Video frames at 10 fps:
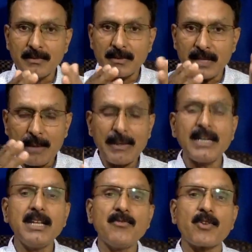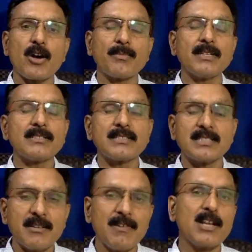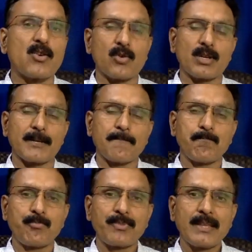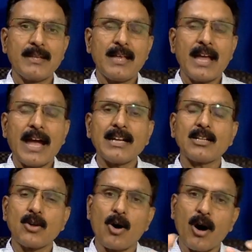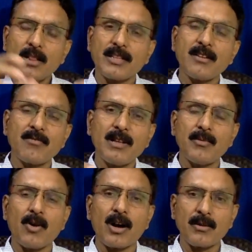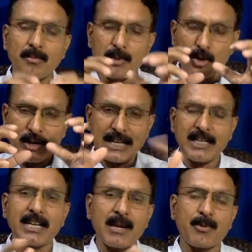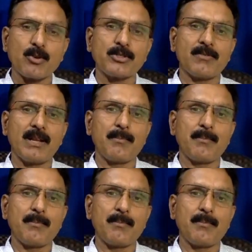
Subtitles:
remedy from the civil court, and all bureaucratic approach will